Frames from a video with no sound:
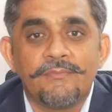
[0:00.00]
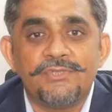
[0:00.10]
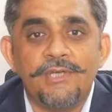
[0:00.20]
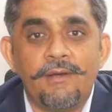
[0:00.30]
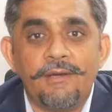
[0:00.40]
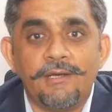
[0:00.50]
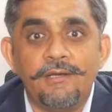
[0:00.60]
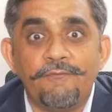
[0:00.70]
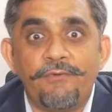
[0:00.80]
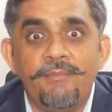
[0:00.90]
generate
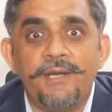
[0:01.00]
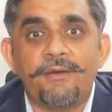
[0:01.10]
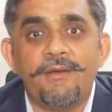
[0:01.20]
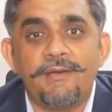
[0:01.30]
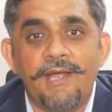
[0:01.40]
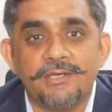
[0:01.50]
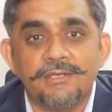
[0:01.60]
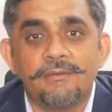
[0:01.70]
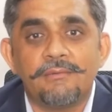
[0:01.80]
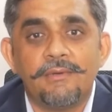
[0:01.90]
an inflammatory
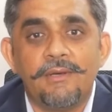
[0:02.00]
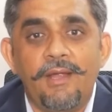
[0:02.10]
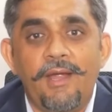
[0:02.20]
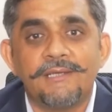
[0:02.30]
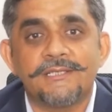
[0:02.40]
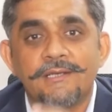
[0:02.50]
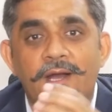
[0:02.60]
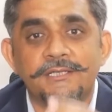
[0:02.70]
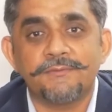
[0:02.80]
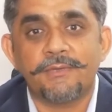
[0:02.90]
reaction and
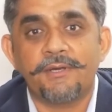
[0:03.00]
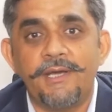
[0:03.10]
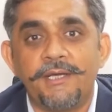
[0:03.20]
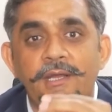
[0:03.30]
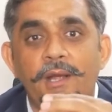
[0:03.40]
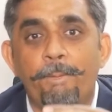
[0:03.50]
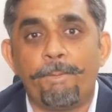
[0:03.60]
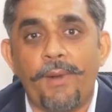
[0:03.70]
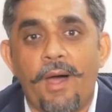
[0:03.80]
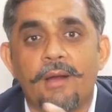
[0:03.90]
starts creating a
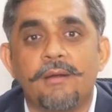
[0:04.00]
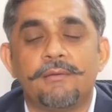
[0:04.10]
plaque.